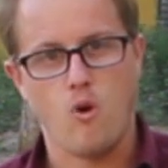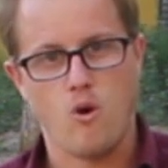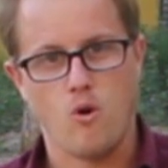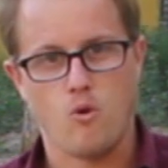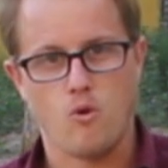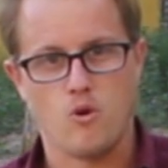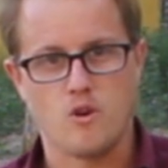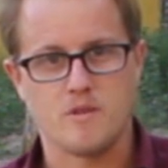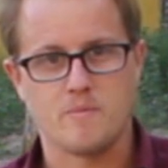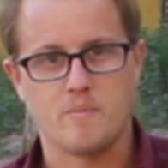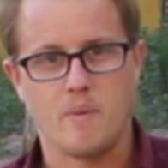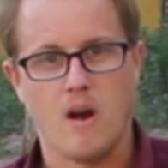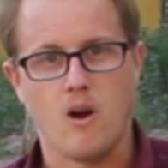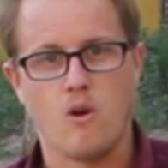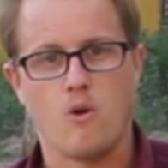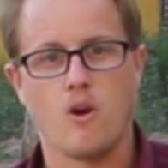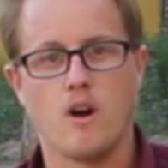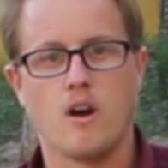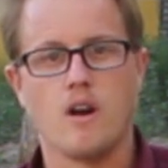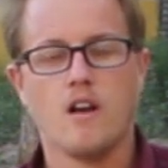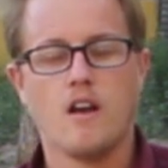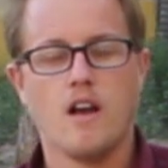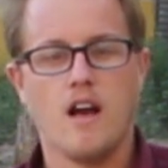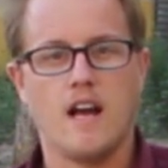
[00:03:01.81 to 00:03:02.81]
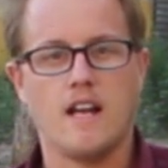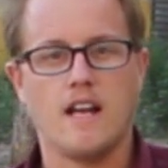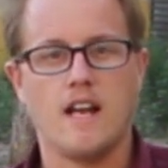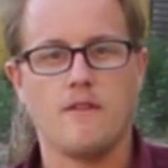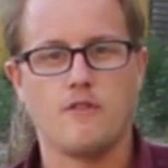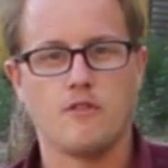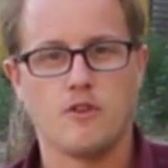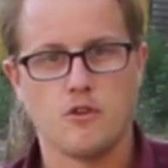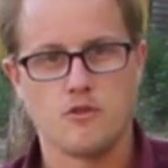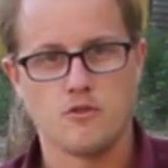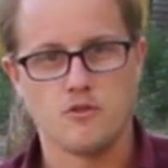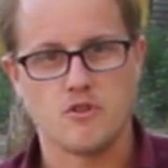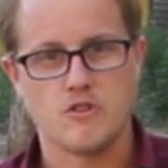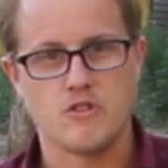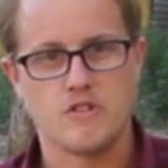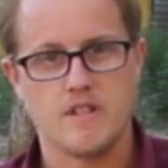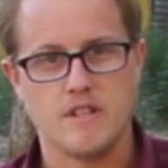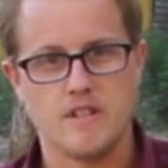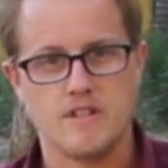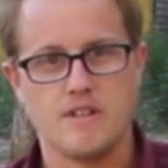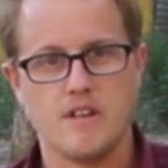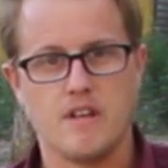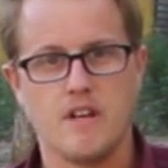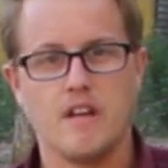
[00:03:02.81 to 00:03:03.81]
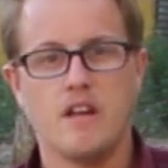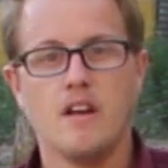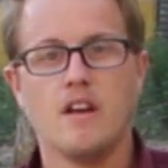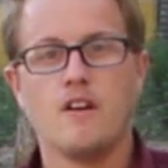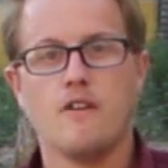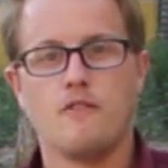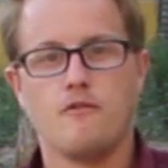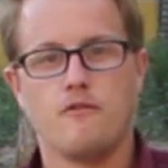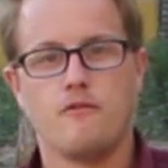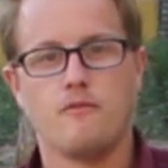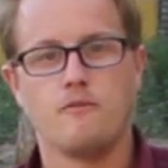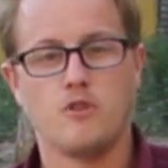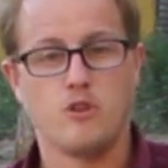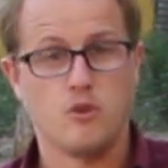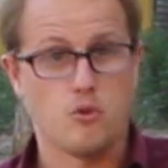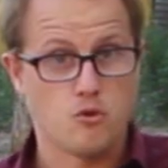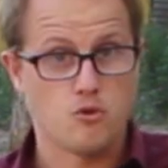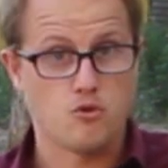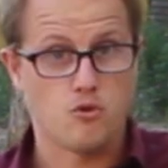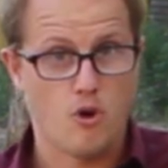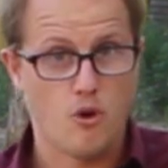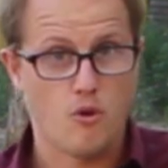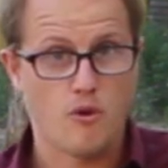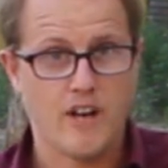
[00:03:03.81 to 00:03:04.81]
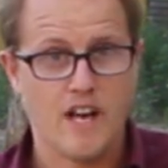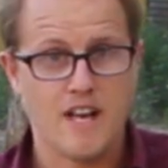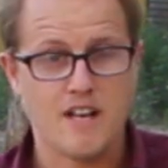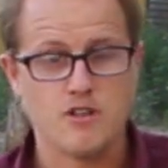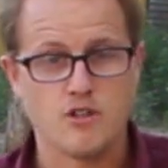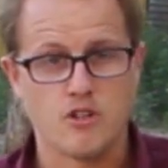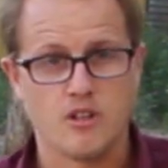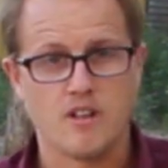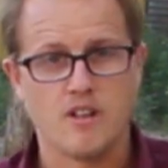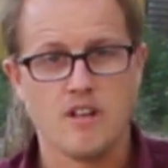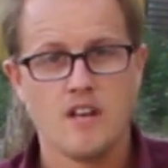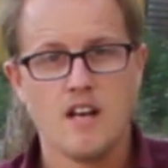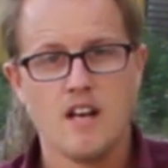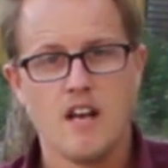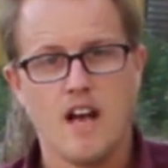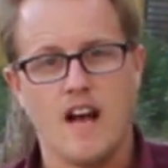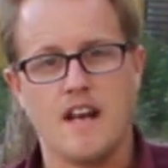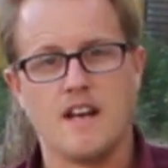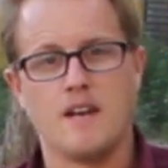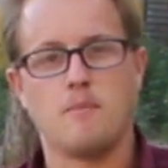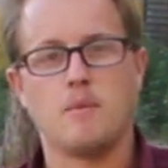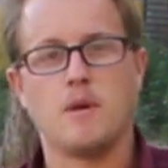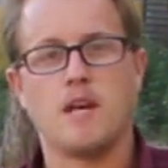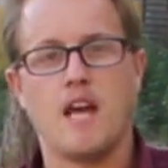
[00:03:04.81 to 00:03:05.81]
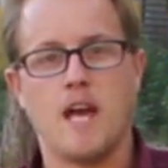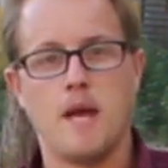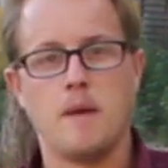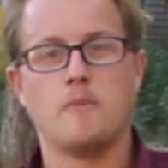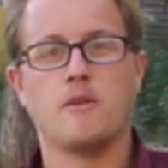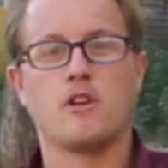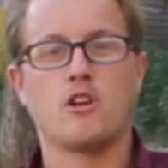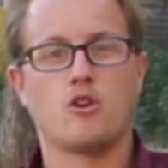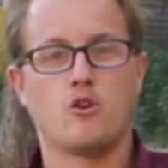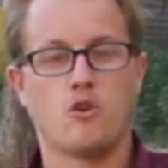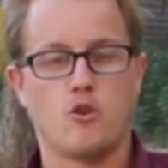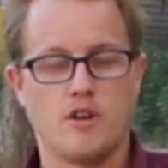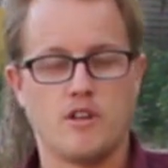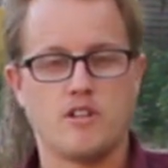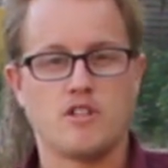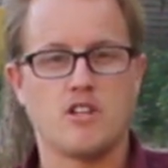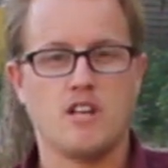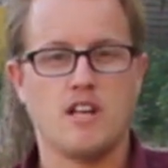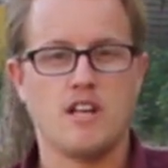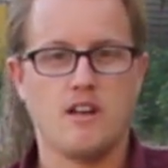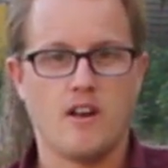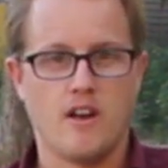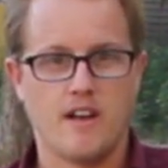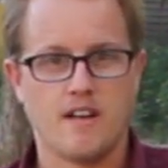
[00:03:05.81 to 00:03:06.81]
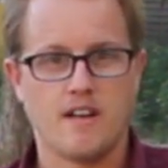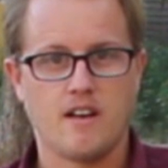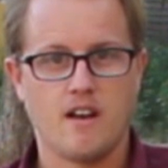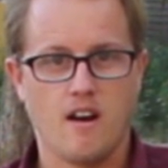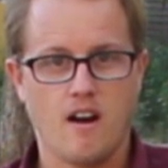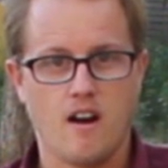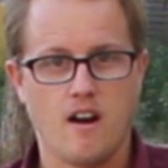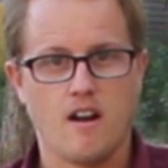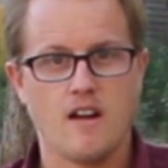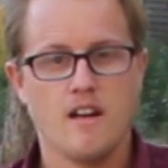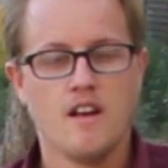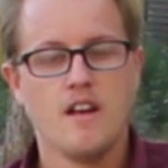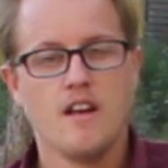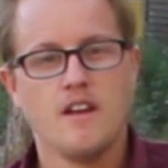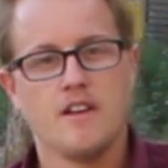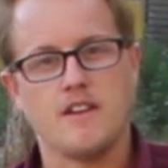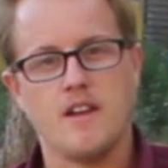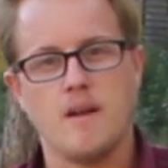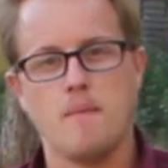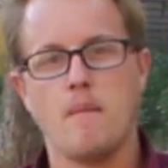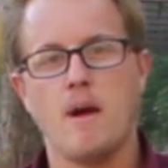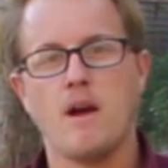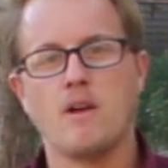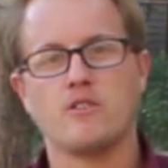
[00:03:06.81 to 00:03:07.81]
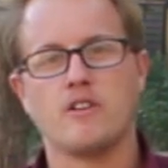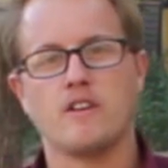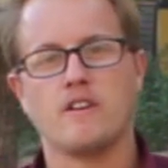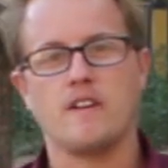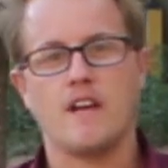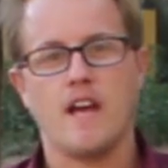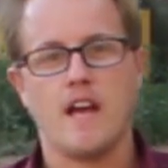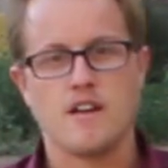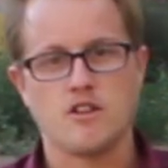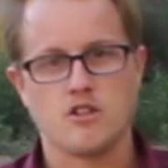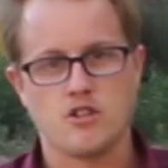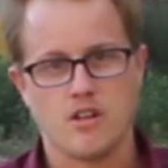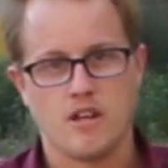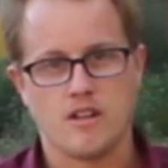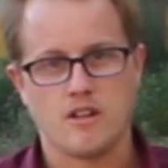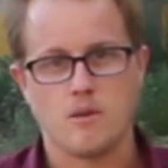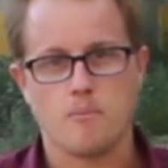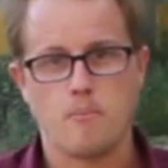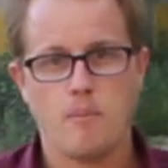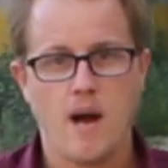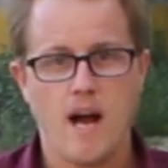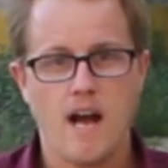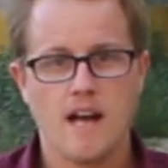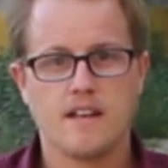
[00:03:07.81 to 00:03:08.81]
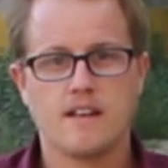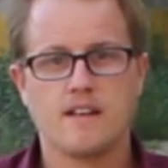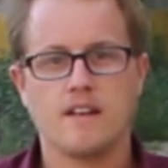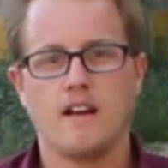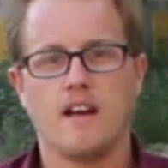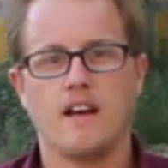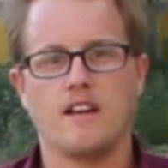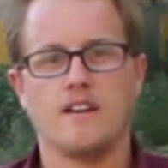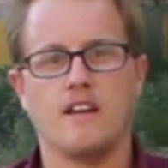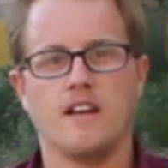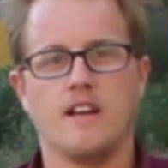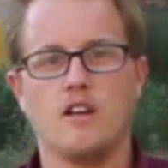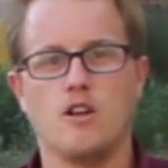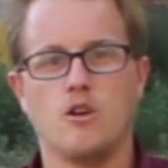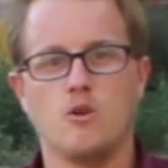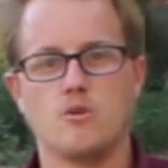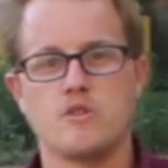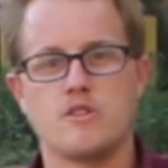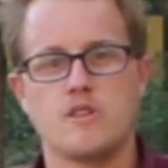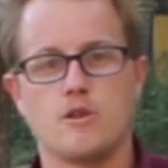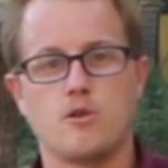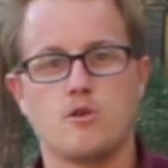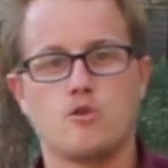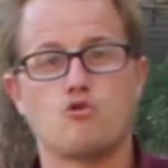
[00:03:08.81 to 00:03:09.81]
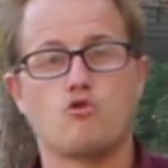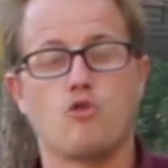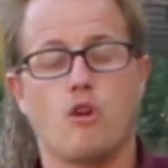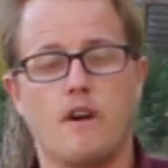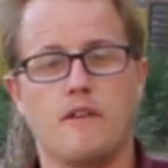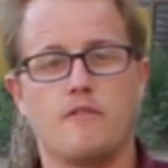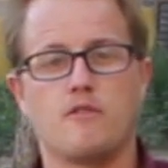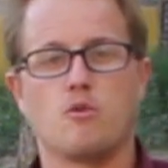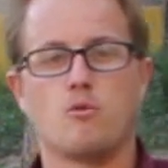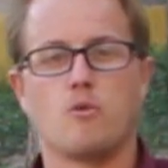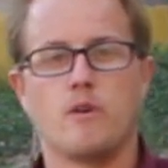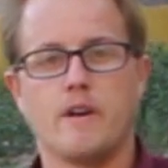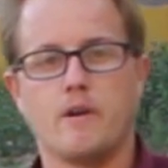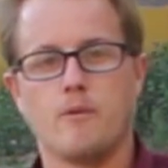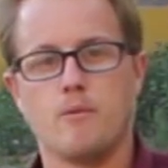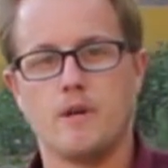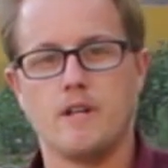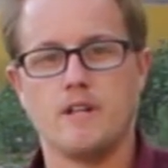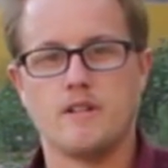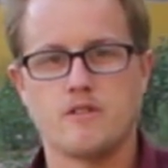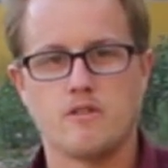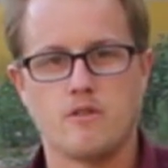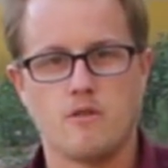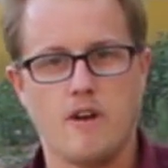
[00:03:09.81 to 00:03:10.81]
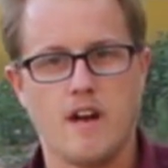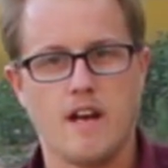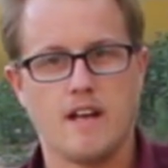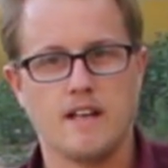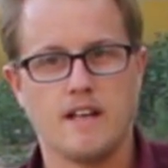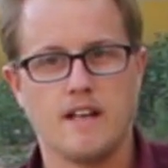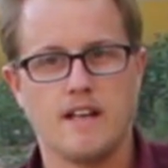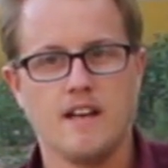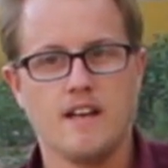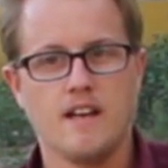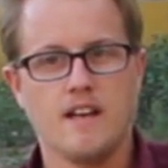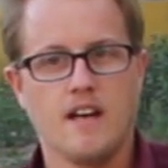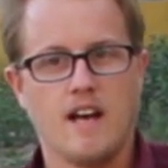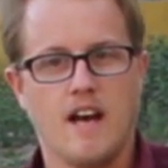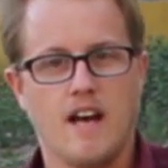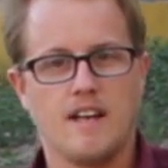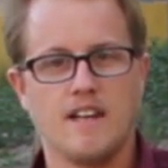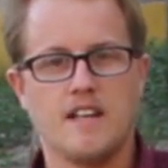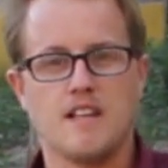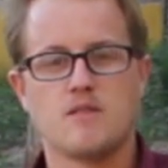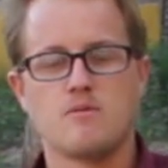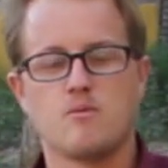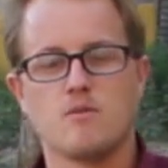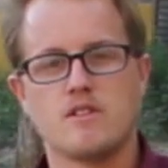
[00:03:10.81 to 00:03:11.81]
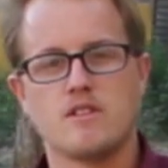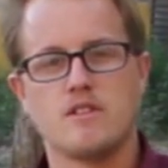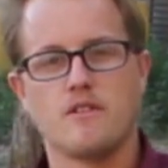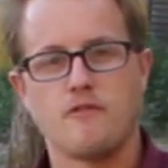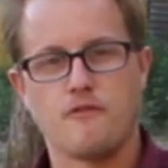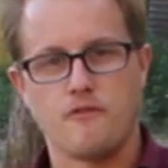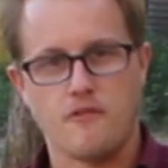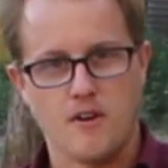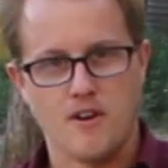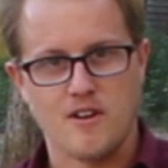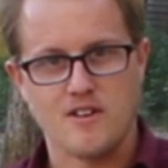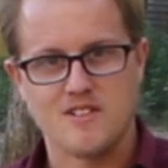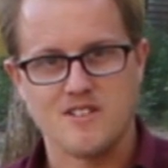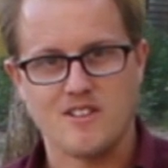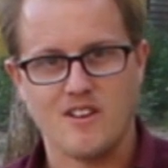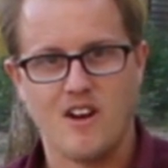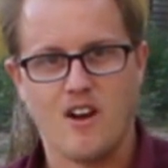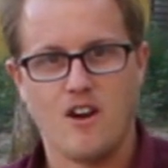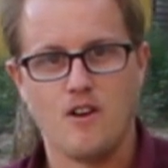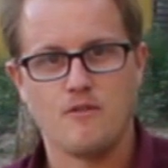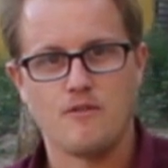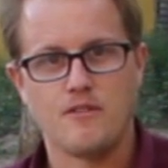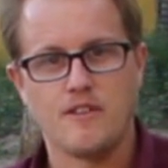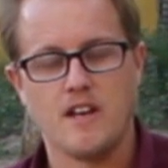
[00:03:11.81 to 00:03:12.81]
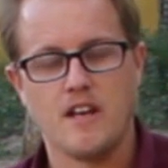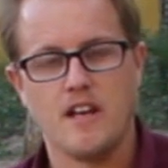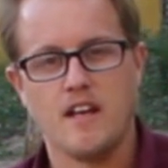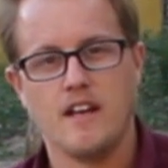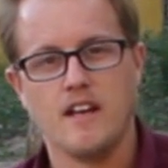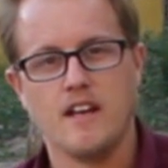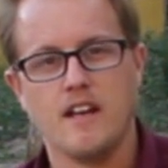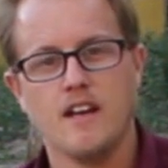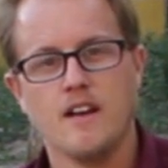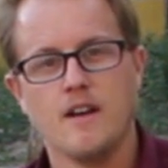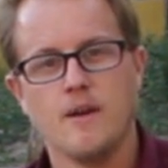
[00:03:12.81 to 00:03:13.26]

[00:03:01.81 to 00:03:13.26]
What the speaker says: horsepower 1100cc 2-stroke engine, and it became the Critchley Like Car. They mounted the engine at the back and they used it to drive the rear wheels directly, and this was the first of the